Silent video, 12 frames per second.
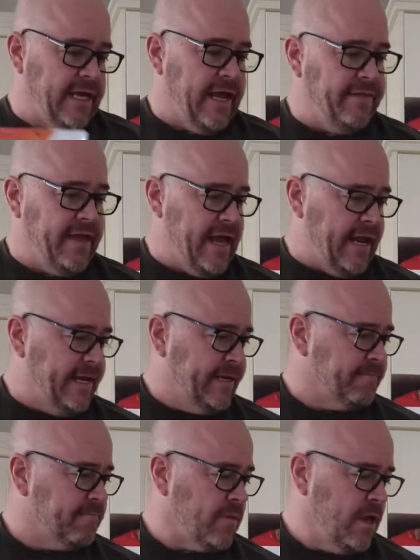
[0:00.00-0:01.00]
and then
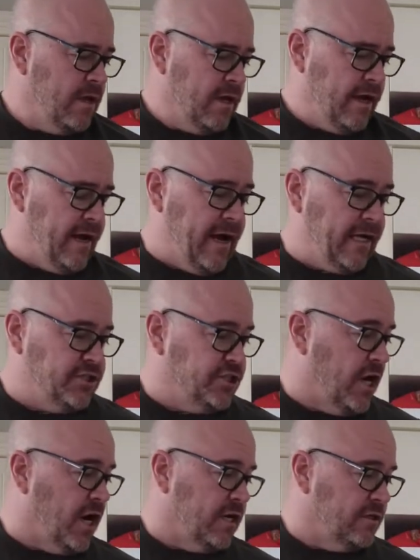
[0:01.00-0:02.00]

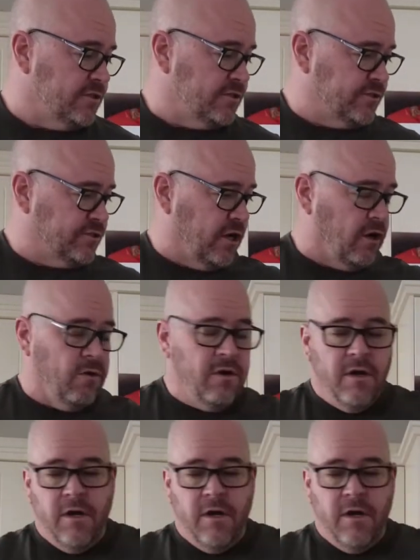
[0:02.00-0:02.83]
jars. And so,